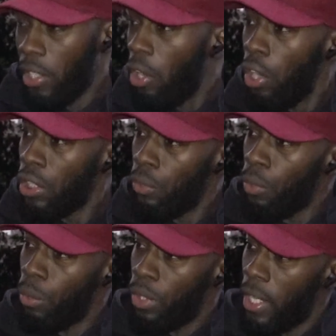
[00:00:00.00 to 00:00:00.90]
And on the
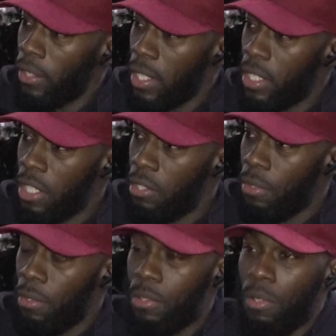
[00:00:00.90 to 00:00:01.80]
road, you get what I'm saying?
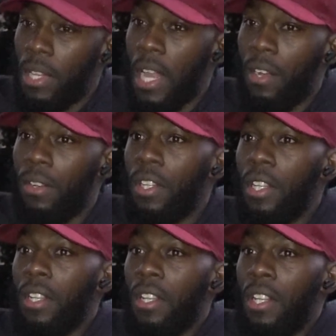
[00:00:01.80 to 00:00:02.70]
So now,
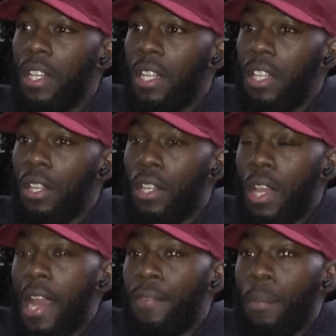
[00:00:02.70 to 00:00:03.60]

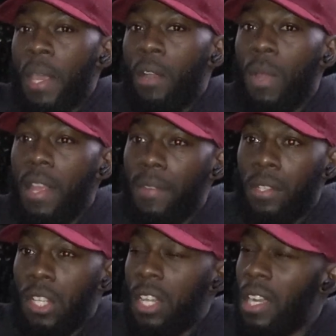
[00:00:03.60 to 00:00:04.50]
you have to make way for
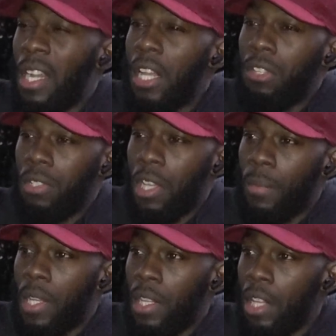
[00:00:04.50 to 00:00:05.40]
certain clowns, you get
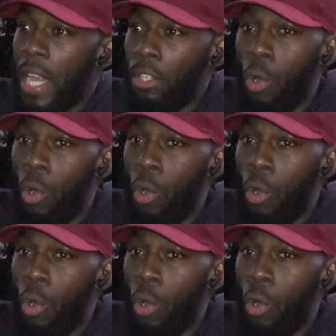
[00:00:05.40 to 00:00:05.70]
me? Like, yeah.